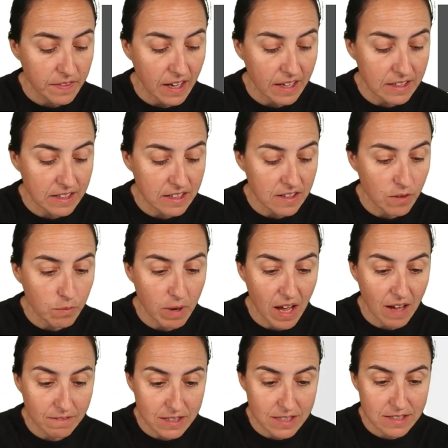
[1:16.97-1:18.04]
And here we
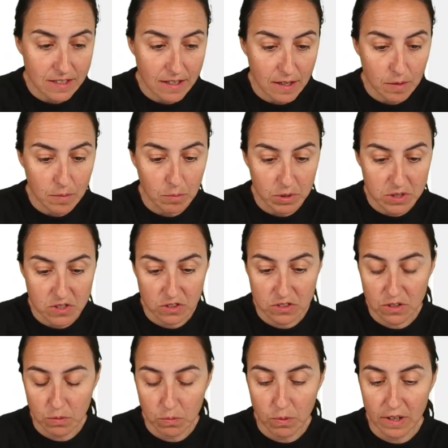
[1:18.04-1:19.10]
have the same, but
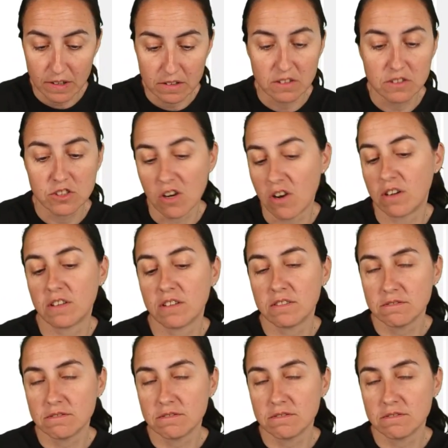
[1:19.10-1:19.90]
just in one chart